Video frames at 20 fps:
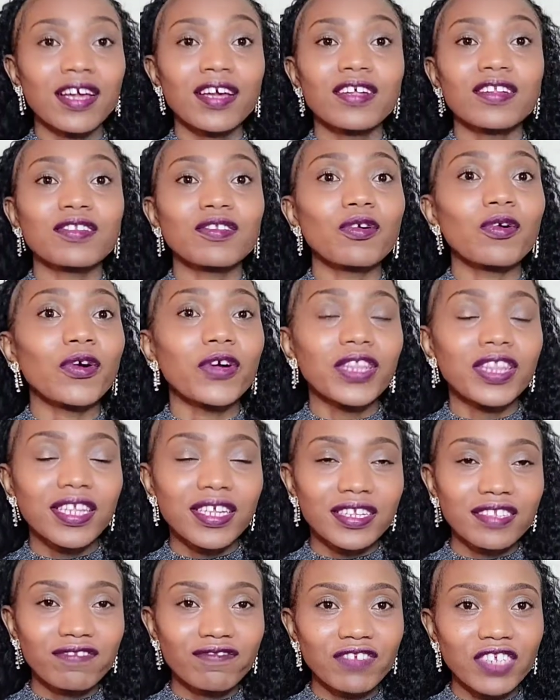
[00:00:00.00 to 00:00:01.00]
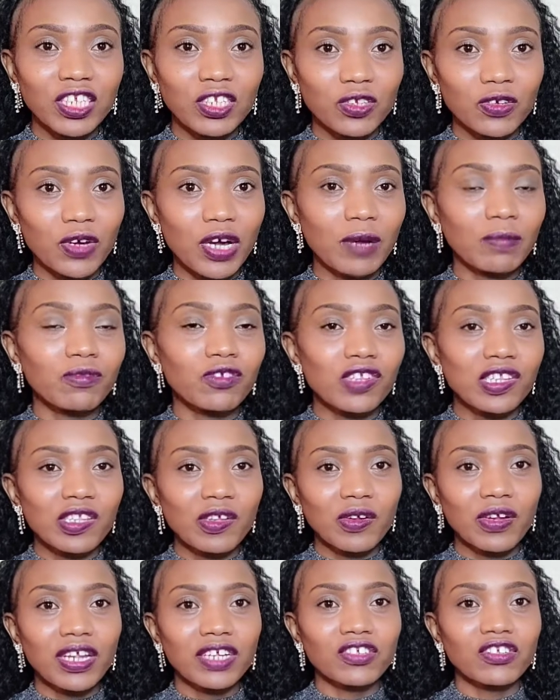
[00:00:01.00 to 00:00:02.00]
So on this video, I'm just
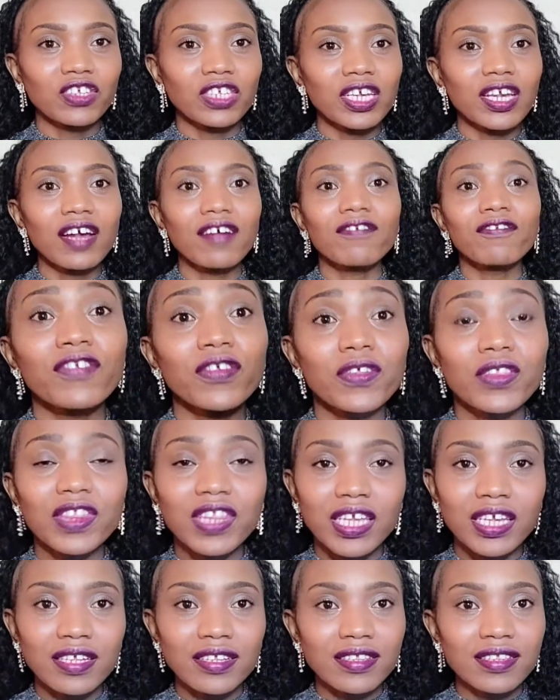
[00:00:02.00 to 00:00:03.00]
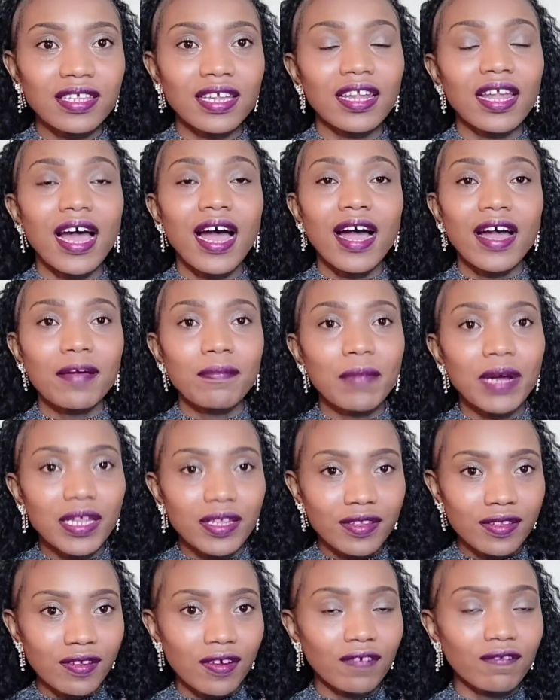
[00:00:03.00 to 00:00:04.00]
gonna share a few things that I
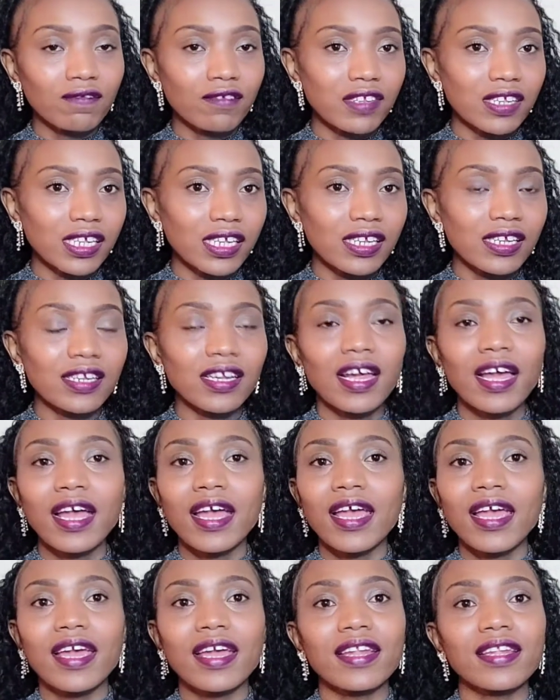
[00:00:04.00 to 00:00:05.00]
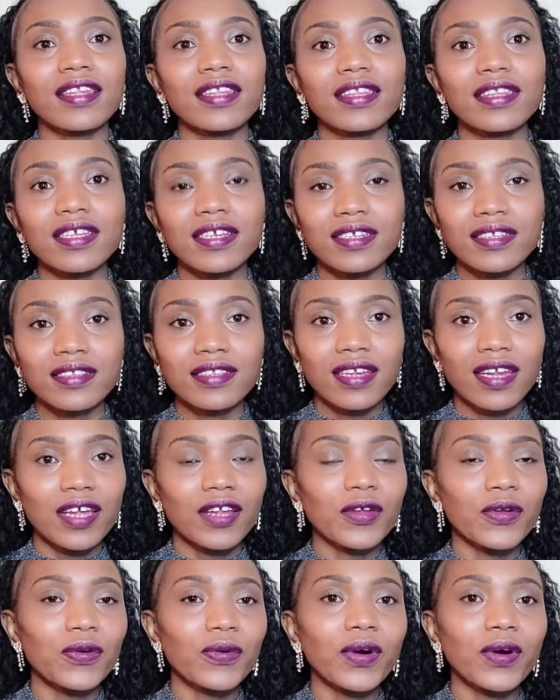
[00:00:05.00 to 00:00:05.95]
myself did and things that I know